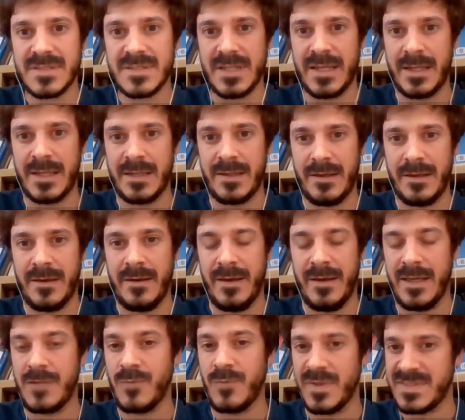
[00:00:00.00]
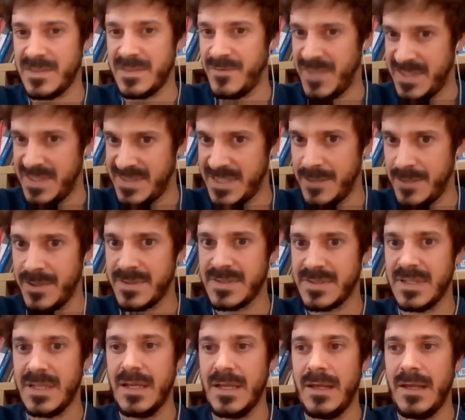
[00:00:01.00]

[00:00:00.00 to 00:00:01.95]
and it was something serious.